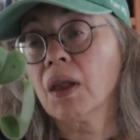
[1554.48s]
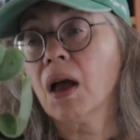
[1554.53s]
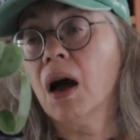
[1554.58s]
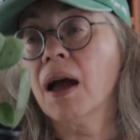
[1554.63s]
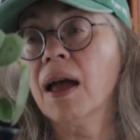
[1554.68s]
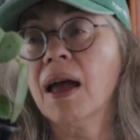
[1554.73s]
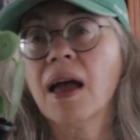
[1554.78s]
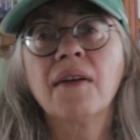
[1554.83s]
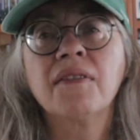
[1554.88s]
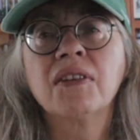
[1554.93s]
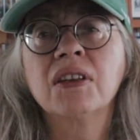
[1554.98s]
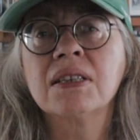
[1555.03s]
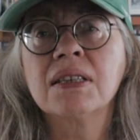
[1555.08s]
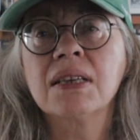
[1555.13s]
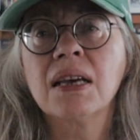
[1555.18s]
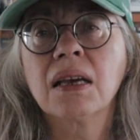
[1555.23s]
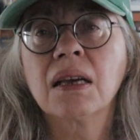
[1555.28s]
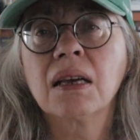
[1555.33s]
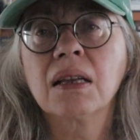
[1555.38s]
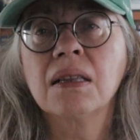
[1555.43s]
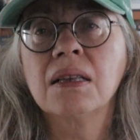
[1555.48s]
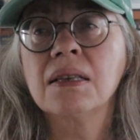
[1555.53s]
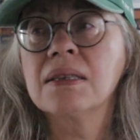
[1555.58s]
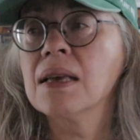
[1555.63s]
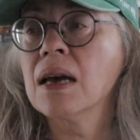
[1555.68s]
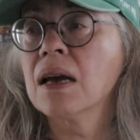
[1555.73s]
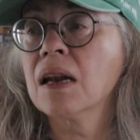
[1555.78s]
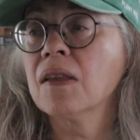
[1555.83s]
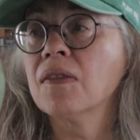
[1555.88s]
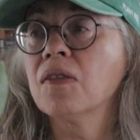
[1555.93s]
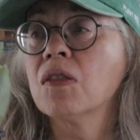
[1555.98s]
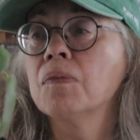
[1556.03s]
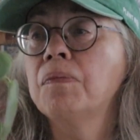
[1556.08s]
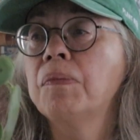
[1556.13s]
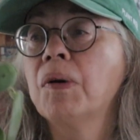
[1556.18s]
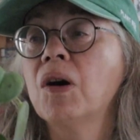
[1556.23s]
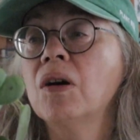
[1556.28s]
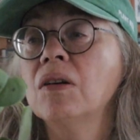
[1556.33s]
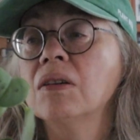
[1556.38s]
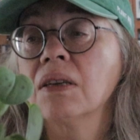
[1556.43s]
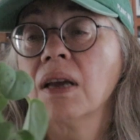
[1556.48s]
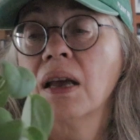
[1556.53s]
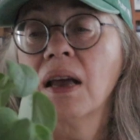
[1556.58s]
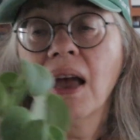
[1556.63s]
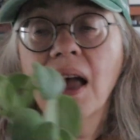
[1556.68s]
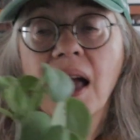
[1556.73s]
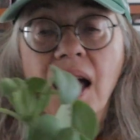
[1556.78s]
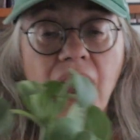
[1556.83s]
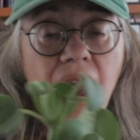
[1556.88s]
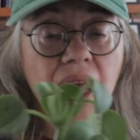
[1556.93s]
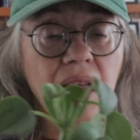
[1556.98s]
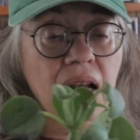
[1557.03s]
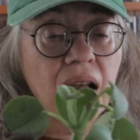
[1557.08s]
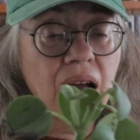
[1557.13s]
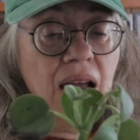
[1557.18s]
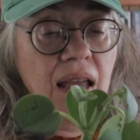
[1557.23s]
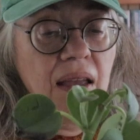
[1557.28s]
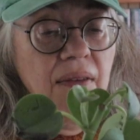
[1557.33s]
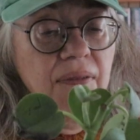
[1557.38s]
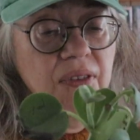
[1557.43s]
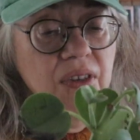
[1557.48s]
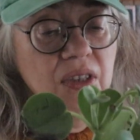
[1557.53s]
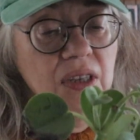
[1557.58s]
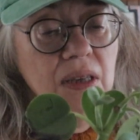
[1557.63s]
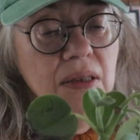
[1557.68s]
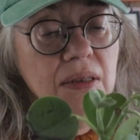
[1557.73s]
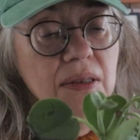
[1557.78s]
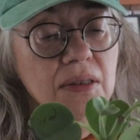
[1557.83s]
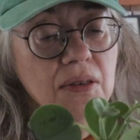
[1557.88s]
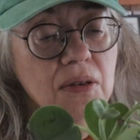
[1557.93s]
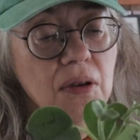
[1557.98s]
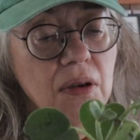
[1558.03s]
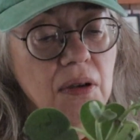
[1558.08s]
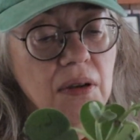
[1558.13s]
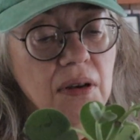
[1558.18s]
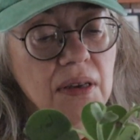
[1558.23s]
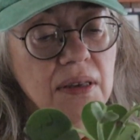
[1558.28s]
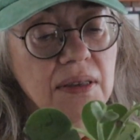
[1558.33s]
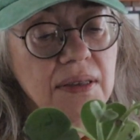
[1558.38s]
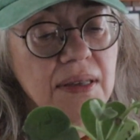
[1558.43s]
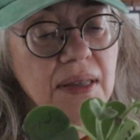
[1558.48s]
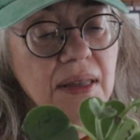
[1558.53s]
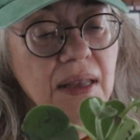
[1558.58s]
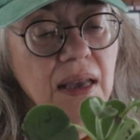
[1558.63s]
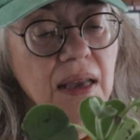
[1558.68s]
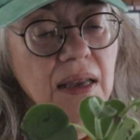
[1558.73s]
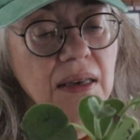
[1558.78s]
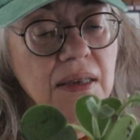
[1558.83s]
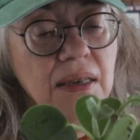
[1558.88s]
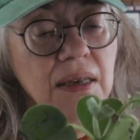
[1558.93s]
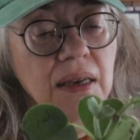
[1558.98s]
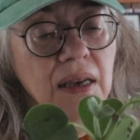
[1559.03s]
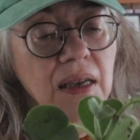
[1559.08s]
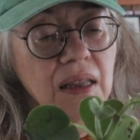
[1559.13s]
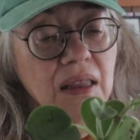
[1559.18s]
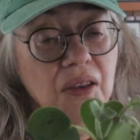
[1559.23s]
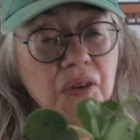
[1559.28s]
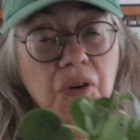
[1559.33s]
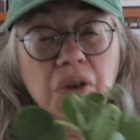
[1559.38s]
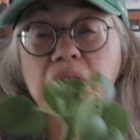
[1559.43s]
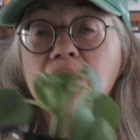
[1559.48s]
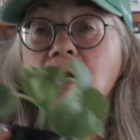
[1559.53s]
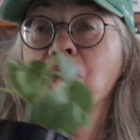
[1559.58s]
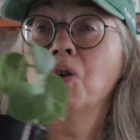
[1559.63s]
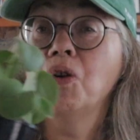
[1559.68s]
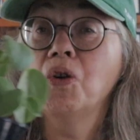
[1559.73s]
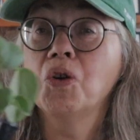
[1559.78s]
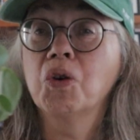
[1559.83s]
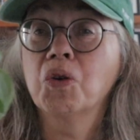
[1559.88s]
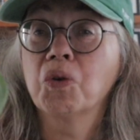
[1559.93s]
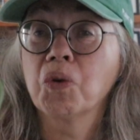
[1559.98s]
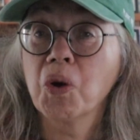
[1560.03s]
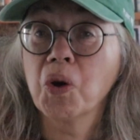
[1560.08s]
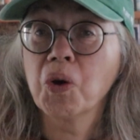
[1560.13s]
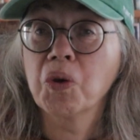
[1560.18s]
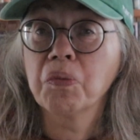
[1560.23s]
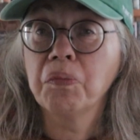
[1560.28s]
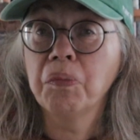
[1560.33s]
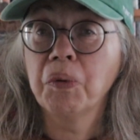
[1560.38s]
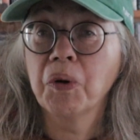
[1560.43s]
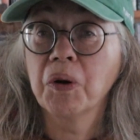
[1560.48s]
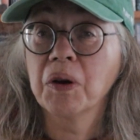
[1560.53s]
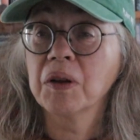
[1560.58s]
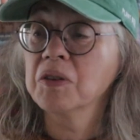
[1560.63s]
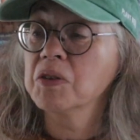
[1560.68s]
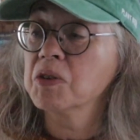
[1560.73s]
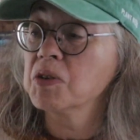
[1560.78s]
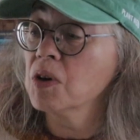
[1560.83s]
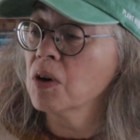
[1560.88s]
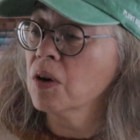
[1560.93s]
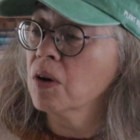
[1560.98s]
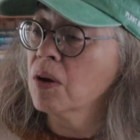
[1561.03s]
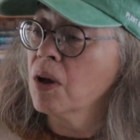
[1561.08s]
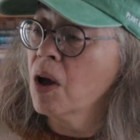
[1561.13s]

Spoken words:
I haven't taken this out of the pot, and I have just noticed that there is a new growth point, so